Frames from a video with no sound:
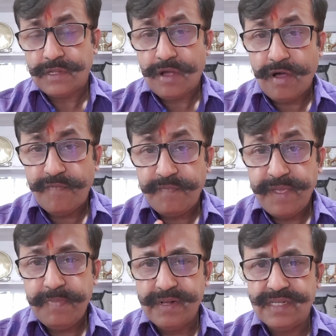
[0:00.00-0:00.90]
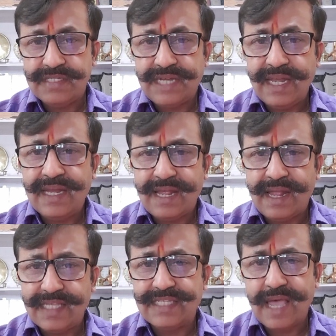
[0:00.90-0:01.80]
of people setting an
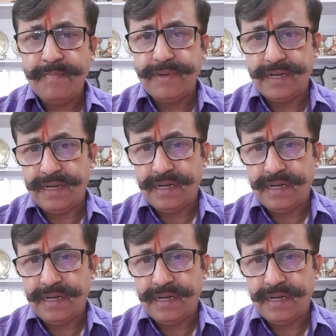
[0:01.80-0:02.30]
example